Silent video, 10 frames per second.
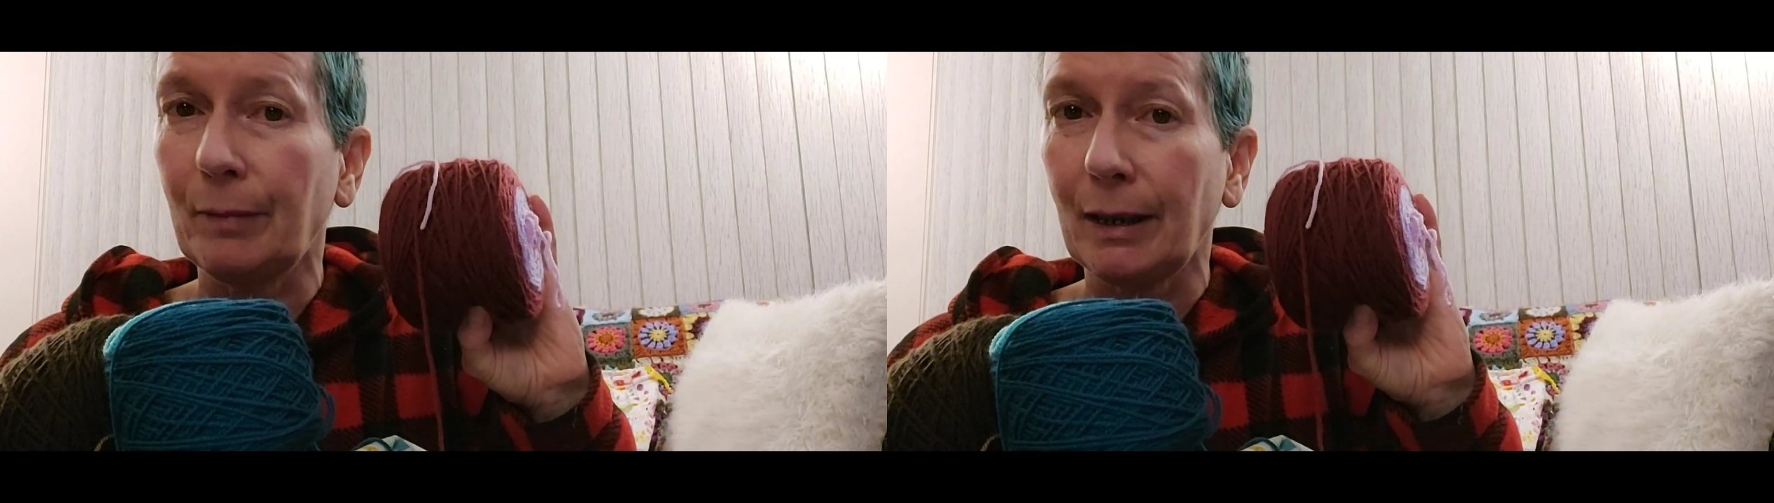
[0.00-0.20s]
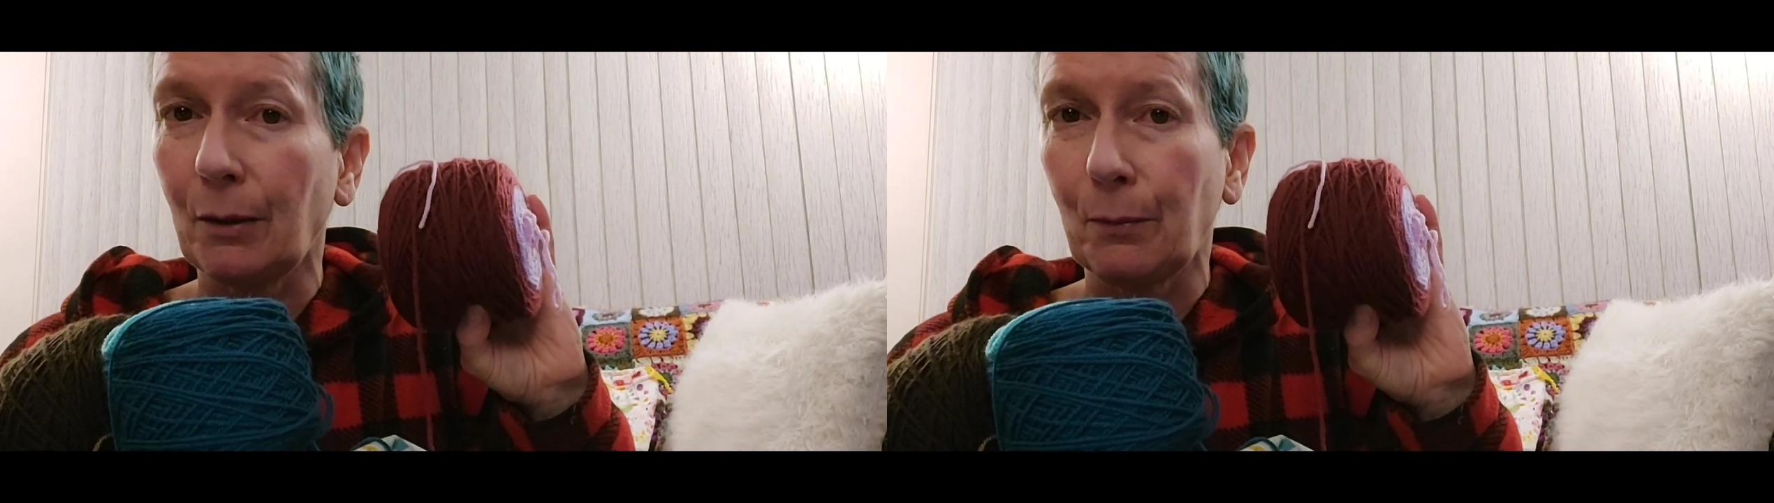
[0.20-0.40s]

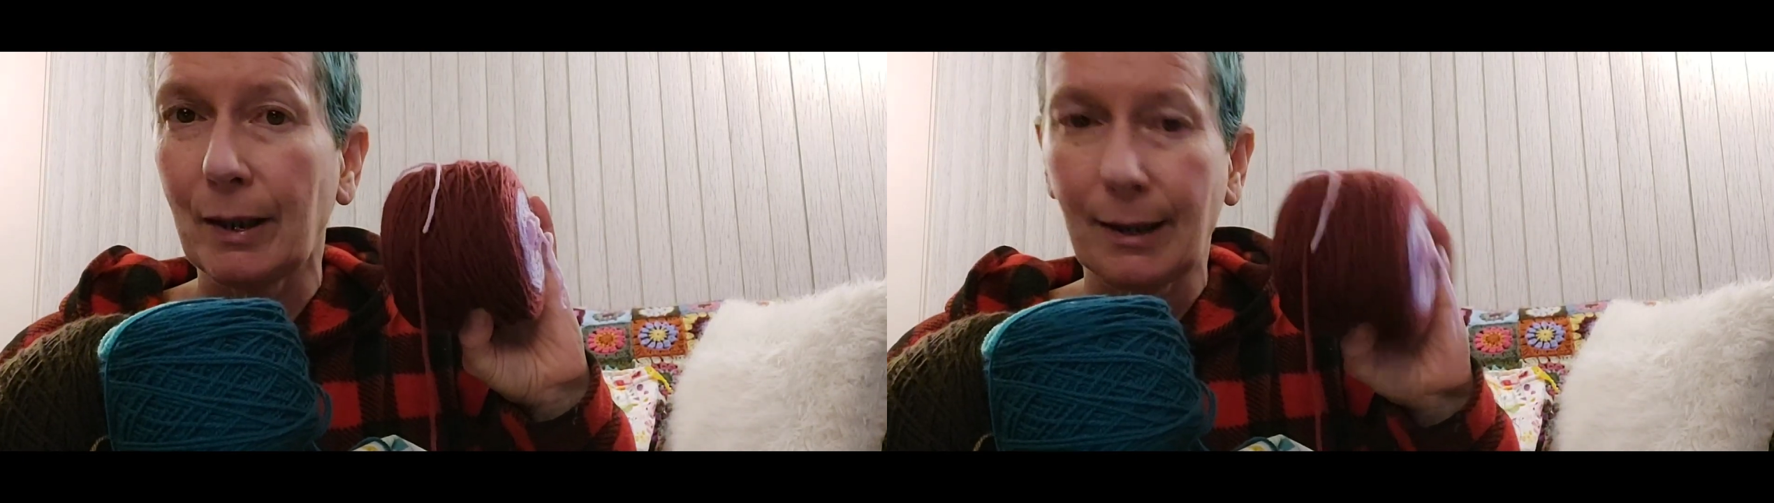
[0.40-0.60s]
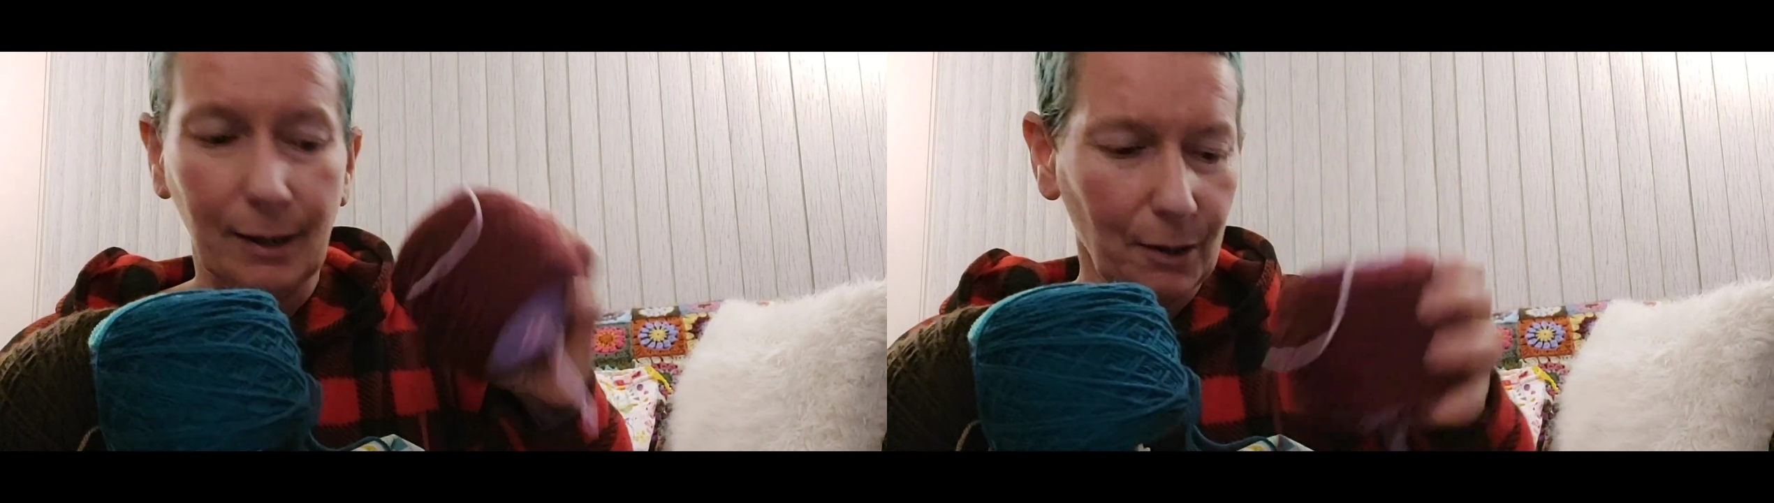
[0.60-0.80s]
mini
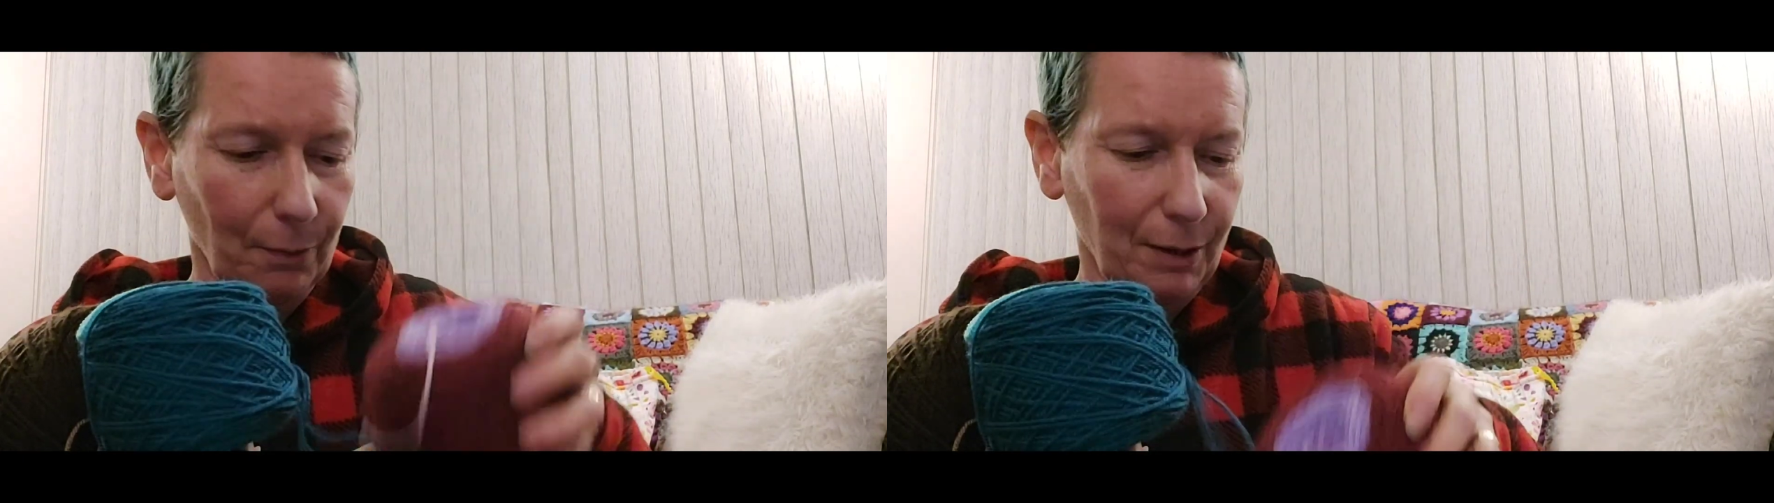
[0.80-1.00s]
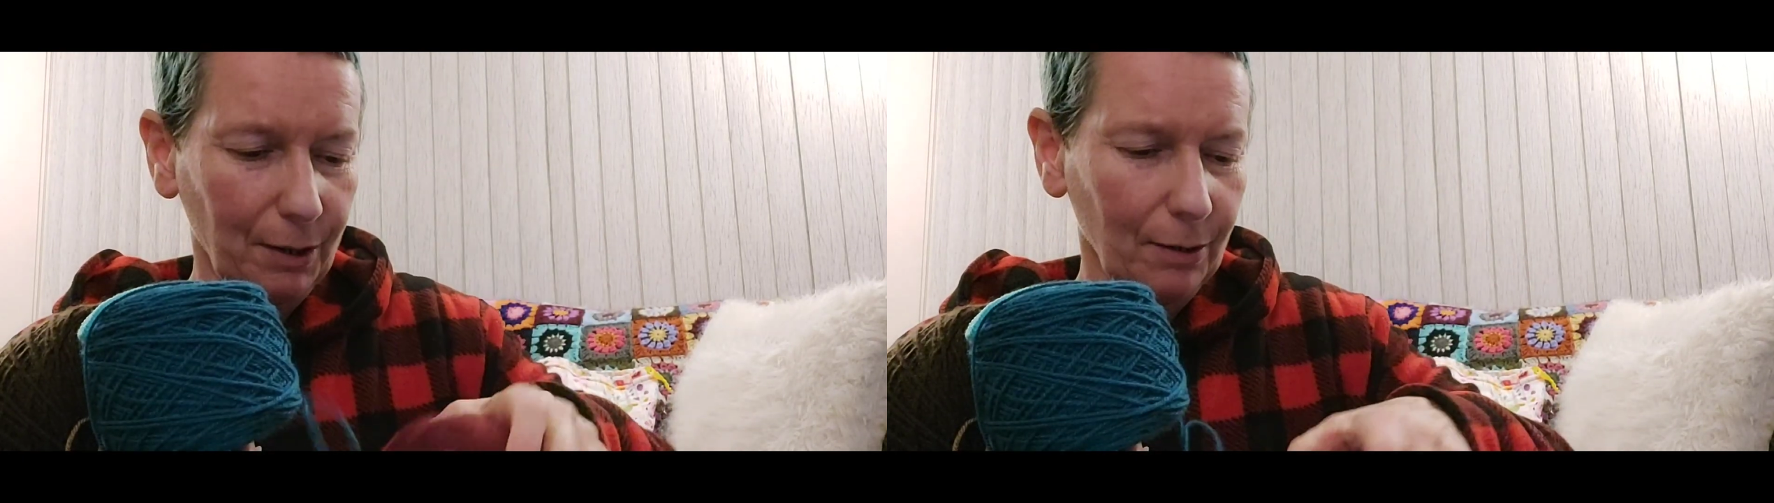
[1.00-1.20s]
Weasley
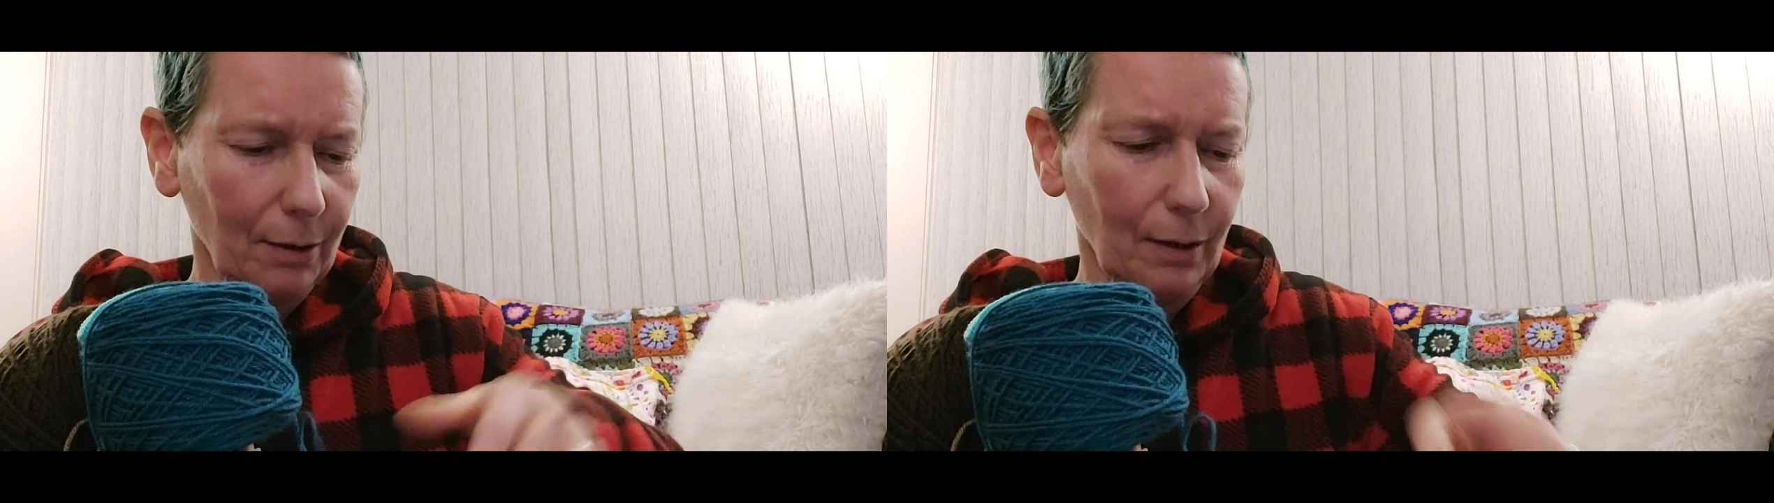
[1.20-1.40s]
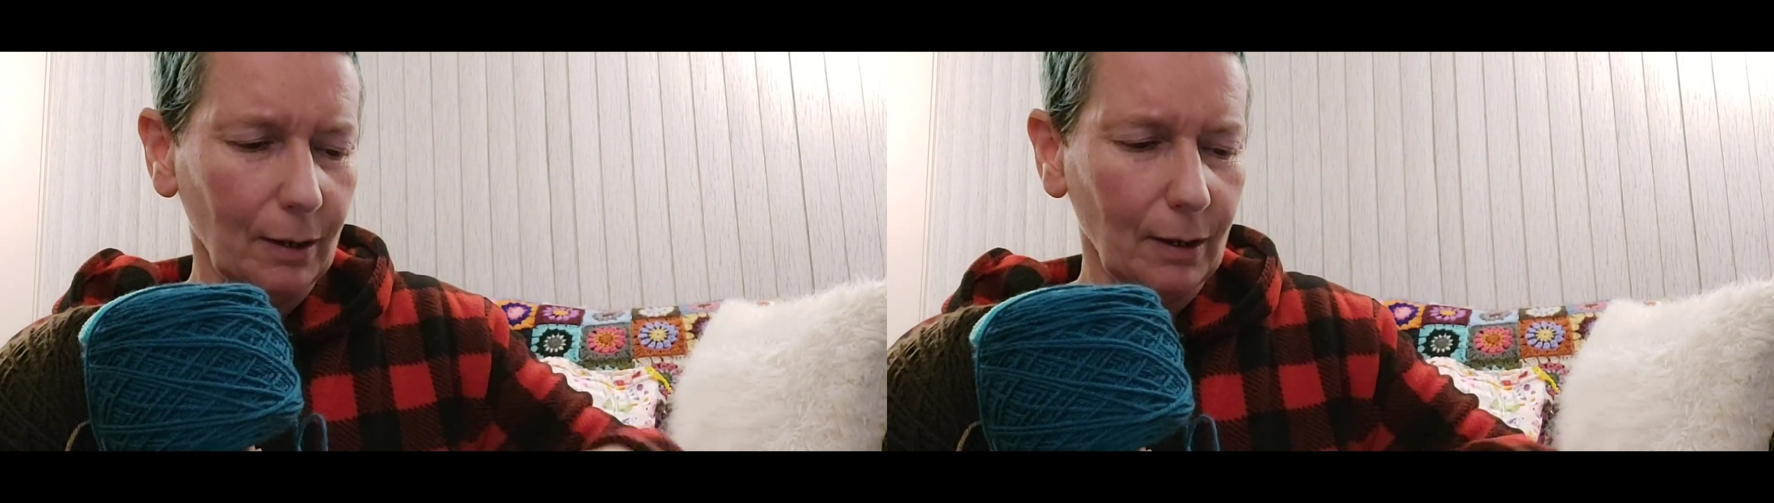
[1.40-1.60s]
sweater,